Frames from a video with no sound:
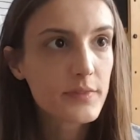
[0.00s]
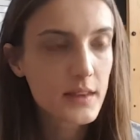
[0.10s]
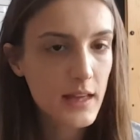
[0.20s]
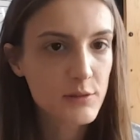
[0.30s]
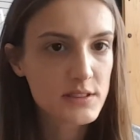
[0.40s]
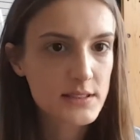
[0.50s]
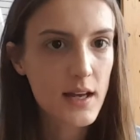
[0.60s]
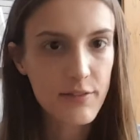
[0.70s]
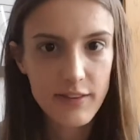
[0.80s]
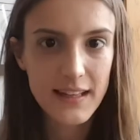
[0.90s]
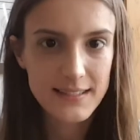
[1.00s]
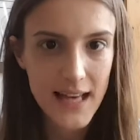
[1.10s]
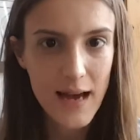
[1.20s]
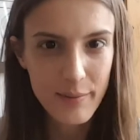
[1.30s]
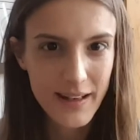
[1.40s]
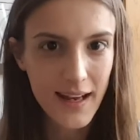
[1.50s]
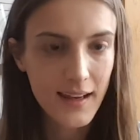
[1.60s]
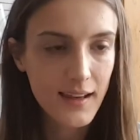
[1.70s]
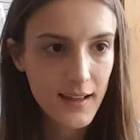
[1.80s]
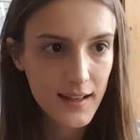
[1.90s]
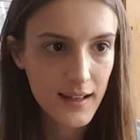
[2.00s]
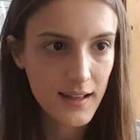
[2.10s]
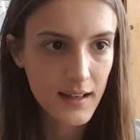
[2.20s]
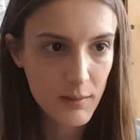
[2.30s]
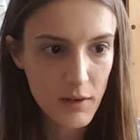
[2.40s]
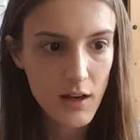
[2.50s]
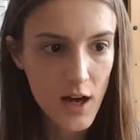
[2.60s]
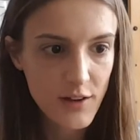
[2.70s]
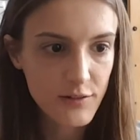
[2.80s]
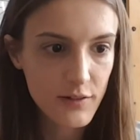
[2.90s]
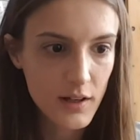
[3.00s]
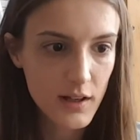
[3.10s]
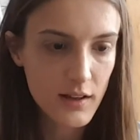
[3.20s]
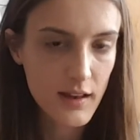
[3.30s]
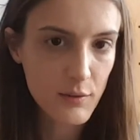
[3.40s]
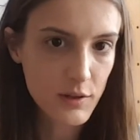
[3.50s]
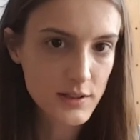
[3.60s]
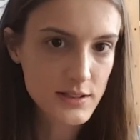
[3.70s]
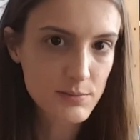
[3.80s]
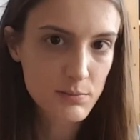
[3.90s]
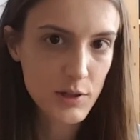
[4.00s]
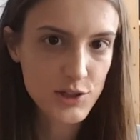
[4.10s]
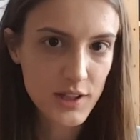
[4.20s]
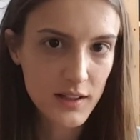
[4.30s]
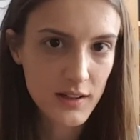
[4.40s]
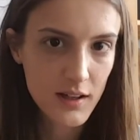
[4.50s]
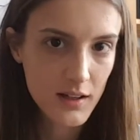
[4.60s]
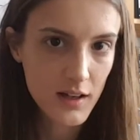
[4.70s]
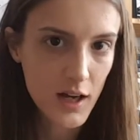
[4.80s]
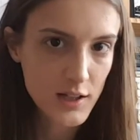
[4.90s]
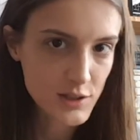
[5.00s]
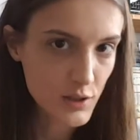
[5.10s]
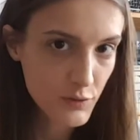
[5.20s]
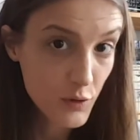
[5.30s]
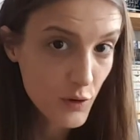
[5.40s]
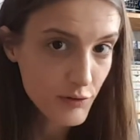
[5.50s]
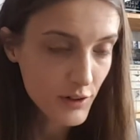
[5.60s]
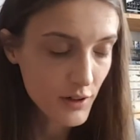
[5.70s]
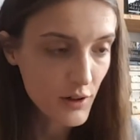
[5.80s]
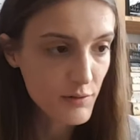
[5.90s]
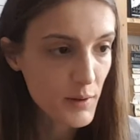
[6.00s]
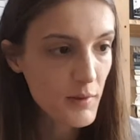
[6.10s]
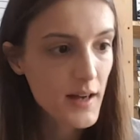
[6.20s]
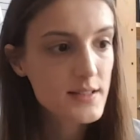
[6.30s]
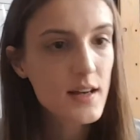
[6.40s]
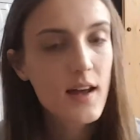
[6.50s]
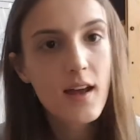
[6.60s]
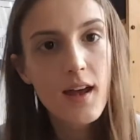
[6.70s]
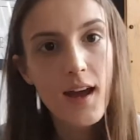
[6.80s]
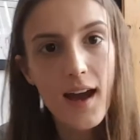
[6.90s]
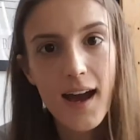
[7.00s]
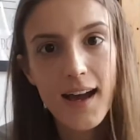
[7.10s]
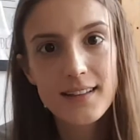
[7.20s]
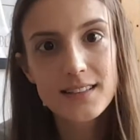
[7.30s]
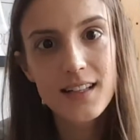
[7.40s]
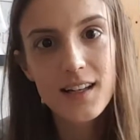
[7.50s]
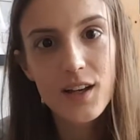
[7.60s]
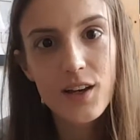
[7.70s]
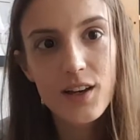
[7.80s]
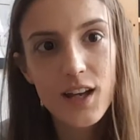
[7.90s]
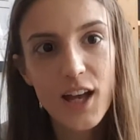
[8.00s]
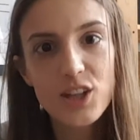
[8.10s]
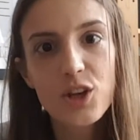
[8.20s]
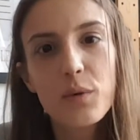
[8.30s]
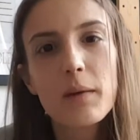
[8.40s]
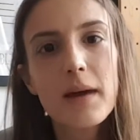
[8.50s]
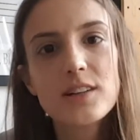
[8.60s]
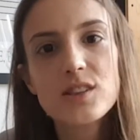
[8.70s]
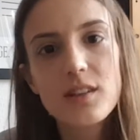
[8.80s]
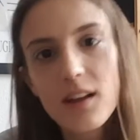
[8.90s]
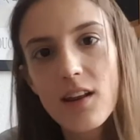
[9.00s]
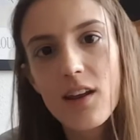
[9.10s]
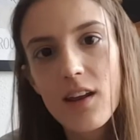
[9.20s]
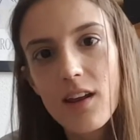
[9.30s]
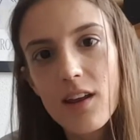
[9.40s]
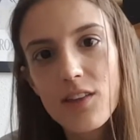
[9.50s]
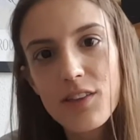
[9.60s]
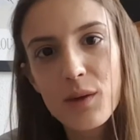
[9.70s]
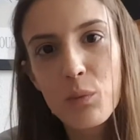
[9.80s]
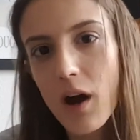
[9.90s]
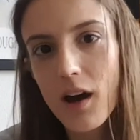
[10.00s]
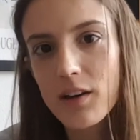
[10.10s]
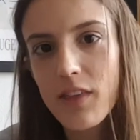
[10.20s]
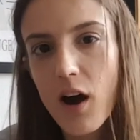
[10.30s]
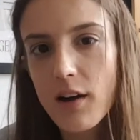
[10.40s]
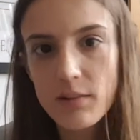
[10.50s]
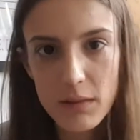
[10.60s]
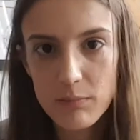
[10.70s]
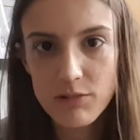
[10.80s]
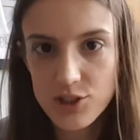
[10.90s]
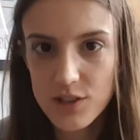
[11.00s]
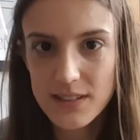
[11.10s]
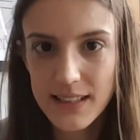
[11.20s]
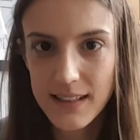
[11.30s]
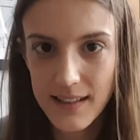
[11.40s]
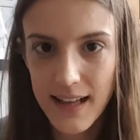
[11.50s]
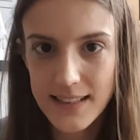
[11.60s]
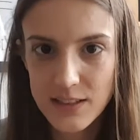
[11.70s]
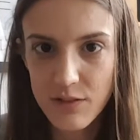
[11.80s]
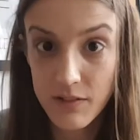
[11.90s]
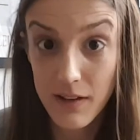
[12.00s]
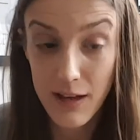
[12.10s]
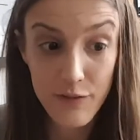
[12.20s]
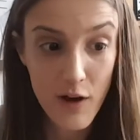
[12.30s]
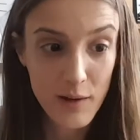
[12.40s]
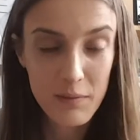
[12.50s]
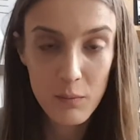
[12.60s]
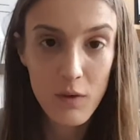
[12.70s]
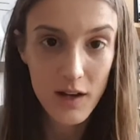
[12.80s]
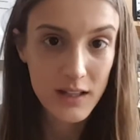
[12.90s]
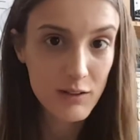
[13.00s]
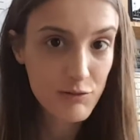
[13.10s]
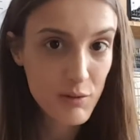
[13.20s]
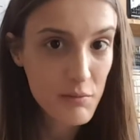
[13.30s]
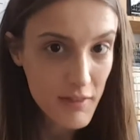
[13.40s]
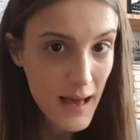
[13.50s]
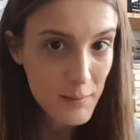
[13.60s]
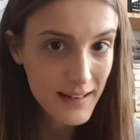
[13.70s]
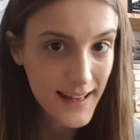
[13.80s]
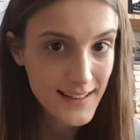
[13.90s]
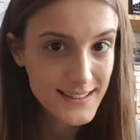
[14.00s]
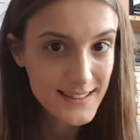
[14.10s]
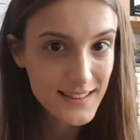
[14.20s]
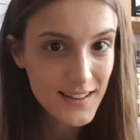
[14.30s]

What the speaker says: there was certain things happening in my life that was pushing her to the forefront of my mind. And can you imagine the work that I'd have been producing in class if I'd been working from that place?